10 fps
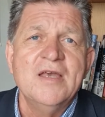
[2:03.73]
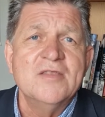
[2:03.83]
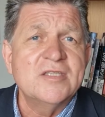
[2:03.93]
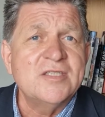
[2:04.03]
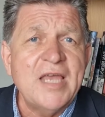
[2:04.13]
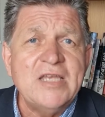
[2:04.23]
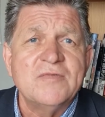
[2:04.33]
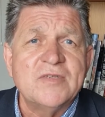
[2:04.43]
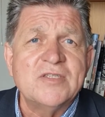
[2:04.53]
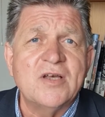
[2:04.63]
The state
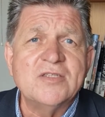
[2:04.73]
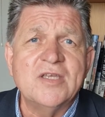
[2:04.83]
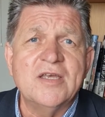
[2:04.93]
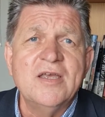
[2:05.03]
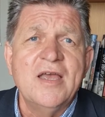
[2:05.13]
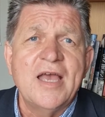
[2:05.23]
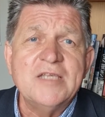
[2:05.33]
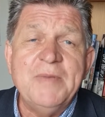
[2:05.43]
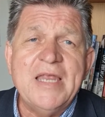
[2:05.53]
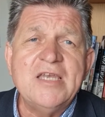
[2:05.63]
of disaster
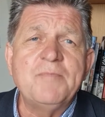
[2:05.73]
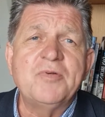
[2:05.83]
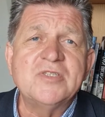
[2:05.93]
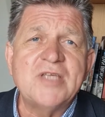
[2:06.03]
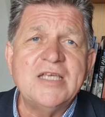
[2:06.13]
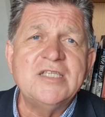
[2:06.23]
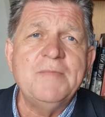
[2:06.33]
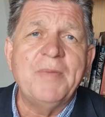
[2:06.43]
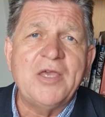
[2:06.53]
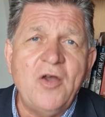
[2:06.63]
has been ended
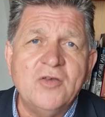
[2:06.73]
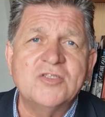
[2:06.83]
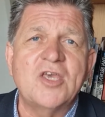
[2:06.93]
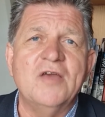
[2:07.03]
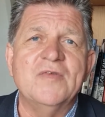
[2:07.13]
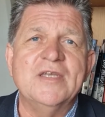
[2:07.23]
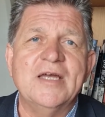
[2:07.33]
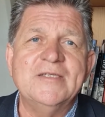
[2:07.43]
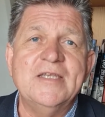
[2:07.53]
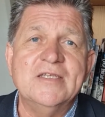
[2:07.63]
precisely because
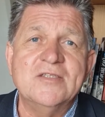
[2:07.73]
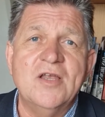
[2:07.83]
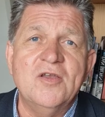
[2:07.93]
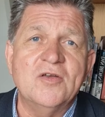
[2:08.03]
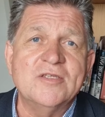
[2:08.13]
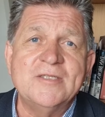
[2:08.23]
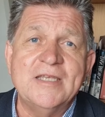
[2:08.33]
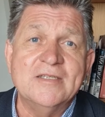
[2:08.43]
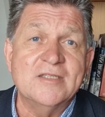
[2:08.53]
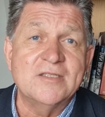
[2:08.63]
COVID-19 is no longer
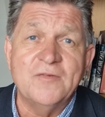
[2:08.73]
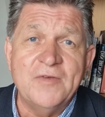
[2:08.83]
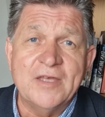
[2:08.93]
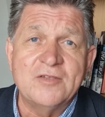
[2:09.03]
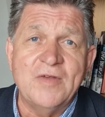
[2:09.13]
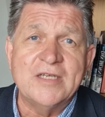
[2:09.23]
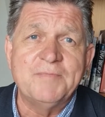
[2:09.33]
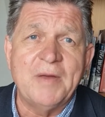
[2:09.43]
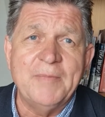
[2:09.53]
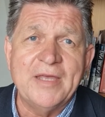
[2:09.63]
seen as a severe threat
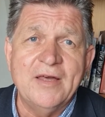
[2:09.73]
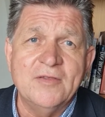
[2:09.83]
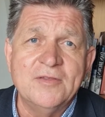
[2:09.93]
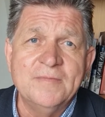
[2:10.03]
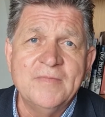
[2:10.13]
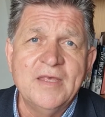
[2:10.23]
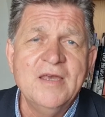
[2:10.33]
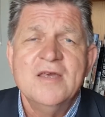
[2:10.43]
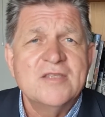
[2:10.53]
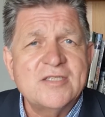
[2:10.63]
to public health.
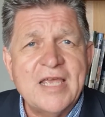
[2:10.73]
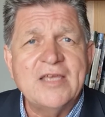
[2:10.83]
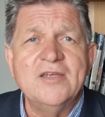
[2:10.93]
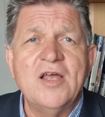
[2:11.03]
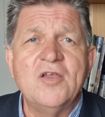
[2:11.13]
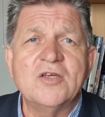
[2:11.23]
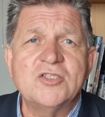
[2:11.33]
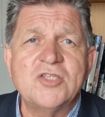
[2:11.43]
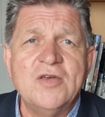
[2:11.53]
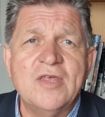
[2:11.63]
The state can no longer
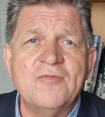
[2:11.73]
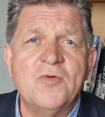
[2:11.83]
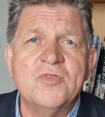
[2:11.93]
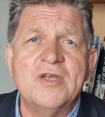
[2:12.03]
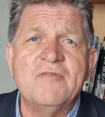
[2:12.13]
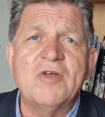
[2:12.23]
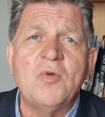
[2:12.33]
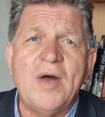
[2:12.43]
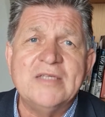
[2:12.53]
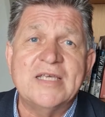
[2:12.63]
show, therefore, that it
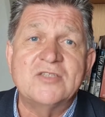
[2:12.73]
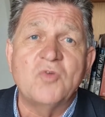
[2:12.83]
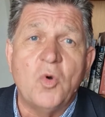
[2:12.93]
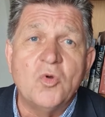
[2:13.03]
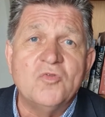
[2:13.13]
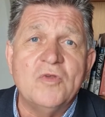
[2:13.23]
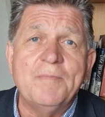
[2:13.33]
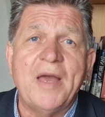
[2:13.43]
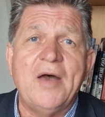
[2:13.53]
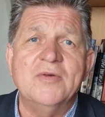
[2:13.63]
requires extraordinary
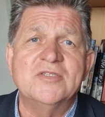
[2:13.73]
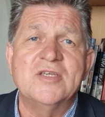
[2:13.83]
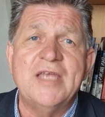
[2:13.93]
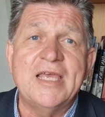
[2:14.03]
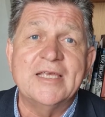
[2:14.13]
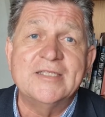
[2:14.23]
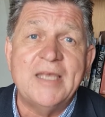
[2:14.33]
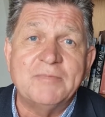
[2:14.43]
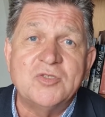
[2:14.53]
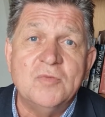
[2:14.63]
powers to take
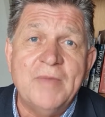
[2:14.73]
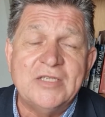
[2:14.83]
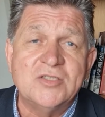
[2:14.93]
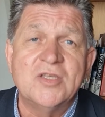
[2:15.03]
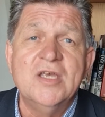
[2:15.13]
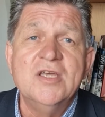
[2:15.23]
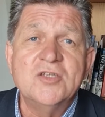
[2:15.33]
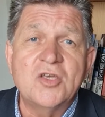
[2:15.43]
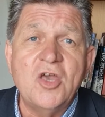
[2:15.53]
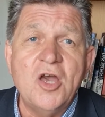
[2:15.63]
exceptional measures
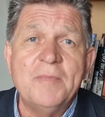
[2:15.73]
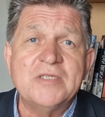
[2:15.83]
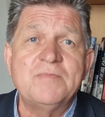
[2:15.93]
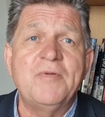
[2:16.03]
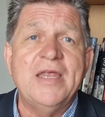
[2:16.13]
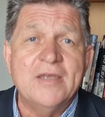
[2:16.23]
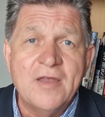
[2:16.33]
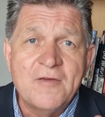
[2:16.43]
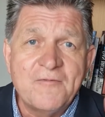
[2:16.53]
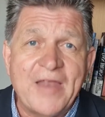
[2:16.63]
to curb its spread
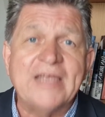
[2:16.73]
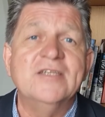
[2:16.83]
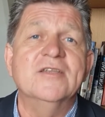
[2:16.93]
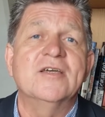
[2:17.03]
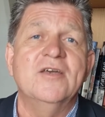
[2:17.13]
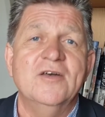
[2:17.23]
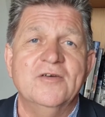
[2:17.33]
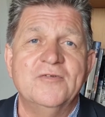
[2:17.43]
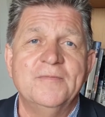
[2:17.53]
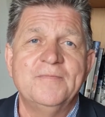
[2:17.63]
and flatten the
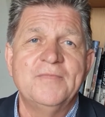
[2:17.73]
curve.